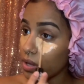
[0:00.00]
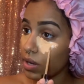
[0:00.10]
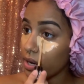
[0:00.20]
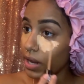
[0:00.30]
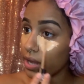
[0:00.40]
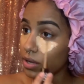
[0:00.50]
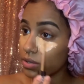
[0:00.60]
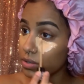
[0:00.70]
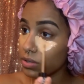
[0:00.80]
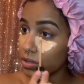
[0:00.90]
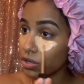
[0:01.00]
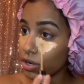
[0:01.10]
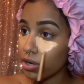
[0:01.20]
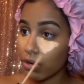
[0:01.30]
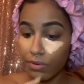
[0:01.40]
Like,
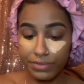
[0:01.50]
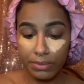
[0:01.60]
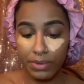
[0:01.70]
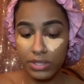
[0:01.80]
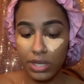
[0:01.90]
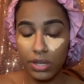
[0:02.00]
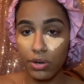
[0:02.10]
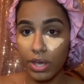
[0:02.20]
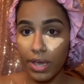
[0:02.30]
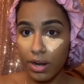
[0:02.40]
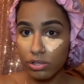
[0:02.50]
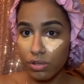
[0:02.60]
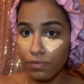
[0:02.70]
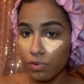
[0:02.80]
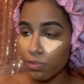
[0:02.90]
girl, somebody's telling you to get out the
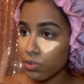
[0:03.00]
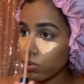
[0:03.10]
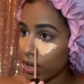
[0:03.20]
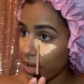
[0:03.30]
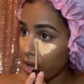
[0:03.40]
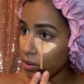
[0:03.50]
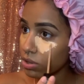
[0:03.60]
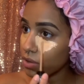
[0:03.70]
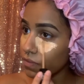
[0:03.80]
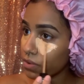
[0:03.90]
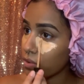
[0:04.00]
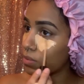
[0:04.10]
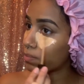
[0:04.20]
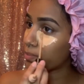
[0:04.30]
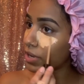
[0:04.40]
room, you get out the
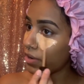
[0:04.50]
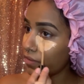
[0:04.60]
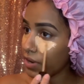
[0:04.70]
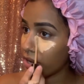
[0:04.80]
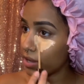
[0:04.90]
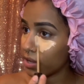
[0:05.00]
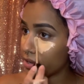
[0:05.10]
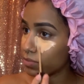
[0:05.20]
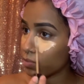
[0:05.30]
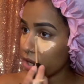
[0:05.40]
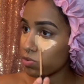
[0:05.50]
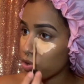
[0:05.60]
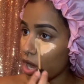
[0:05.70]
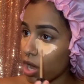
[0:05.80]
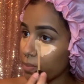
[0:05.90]
room, period. Why you
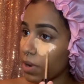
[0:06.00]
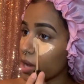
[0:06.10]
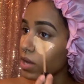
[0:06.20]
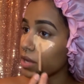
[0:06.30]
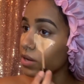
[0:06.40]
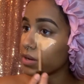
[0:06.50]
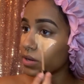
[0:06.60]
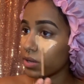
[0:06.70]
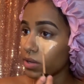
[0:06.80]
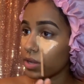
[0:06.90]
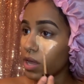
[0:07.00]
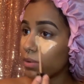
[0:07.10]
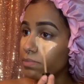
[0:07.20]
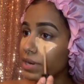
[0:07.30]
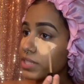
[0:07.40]
cock blocking?
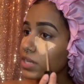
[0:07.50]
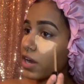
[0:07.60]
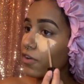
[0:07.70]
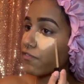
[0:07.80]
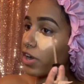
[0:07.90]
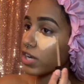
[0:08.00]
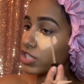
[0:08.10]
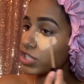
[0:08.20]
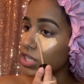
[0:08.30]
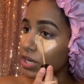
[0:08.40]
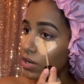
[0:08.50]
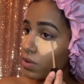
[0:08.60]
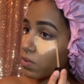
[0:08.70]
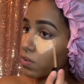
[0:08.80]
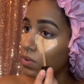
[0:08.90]
But it's not her fault because she didn't
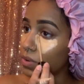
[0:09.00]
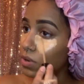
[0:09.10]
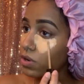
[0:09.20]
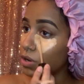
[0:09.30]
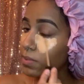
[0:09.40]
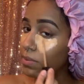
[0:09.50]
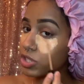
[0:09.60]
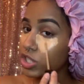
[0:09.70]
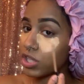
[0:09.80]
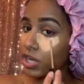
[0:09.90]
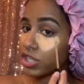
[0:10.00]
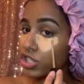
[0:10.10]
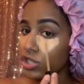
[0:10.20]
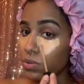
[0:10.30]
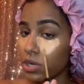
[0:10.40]
know. Or maybe she did and she
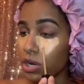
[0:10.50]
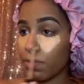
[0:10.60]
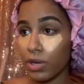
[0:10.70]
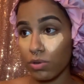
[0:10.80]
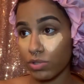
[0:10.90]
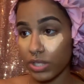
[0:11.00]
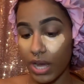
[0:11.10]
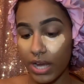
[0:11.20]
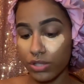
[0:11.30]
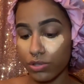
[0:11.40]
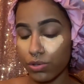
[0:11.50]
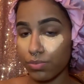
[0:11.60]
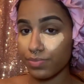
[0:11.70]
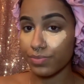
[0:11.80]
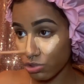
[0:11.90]
just wanted to be nosy, I don't
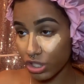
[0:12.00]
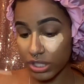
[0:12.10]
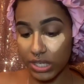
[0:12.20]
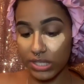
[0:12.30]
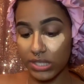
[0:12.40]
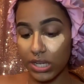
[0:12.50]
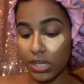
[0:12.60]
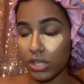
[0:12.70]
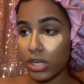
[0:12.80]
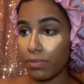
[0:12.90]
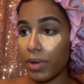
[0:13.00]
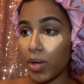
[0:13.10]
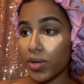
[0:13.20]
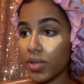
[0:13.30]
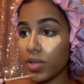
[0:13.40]
know. She didn't say nothing about
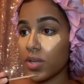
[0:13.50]
it.